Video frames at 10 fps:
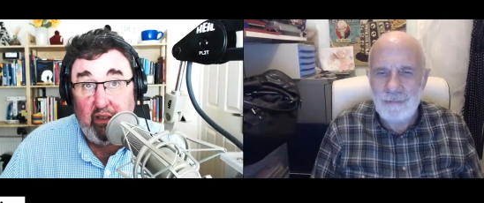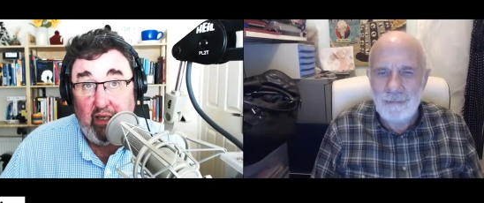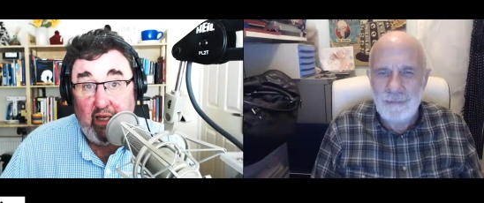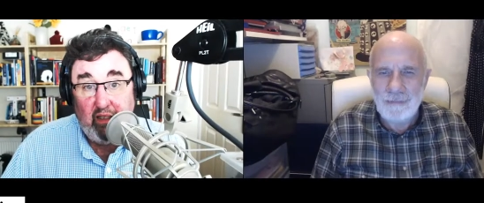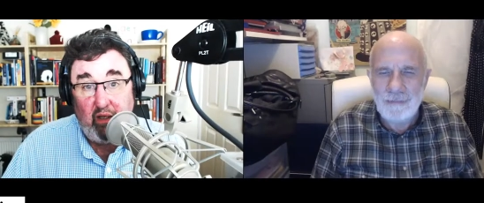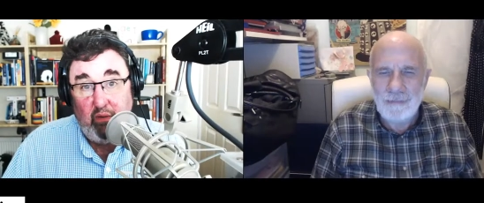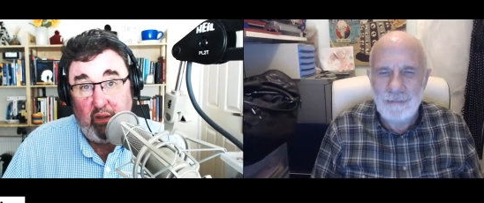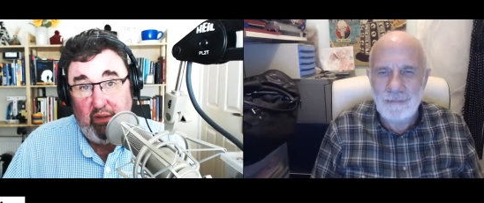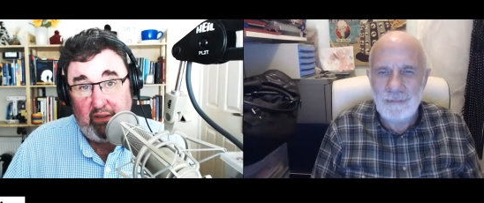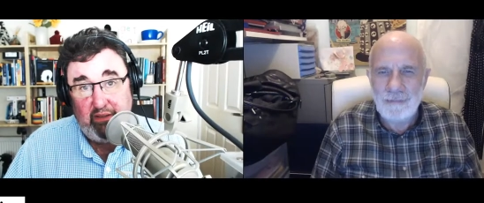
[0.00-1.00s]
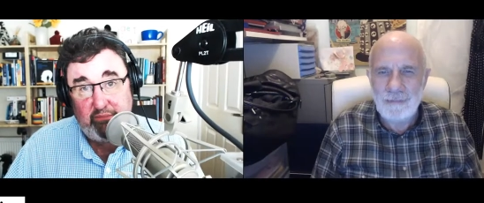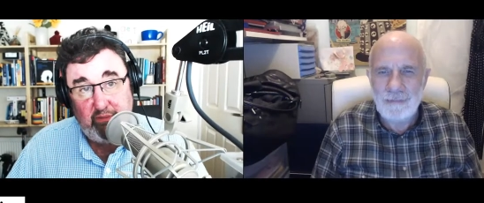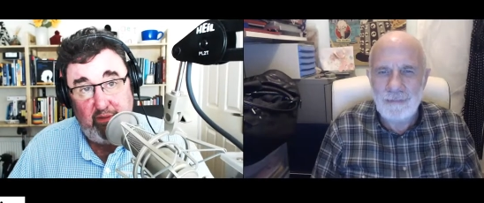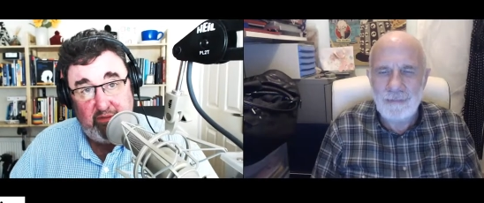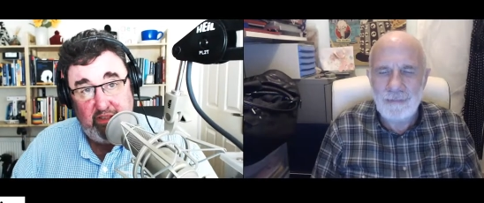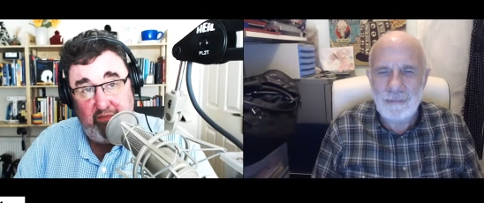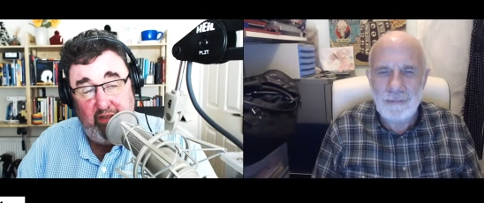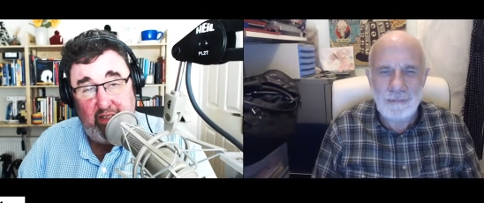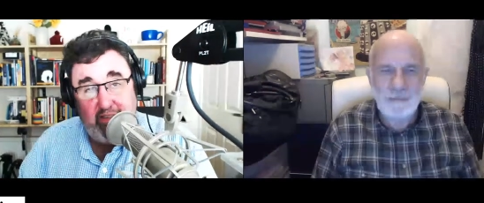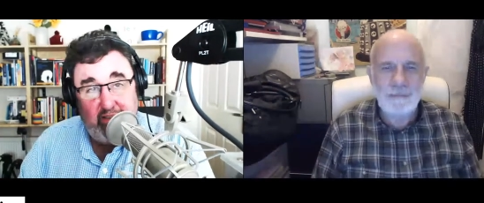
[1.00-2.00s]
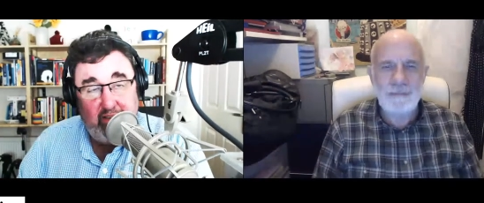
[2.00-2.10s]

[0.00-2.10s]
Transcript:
Speaker 1: Hello and welcome to MIP TV.